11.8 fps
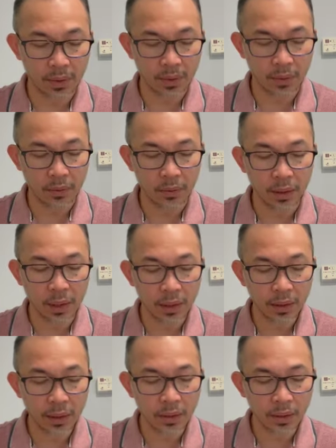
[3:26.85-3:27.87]
So
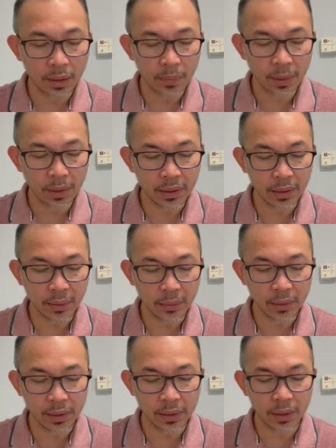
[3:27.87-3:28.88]
organizational policies and
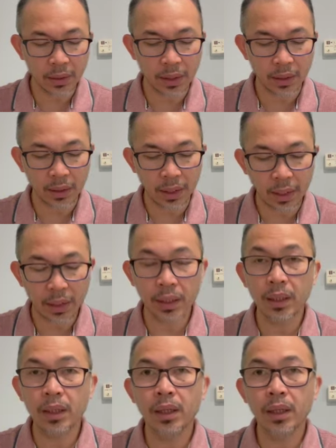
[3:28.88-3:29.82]
procedures are there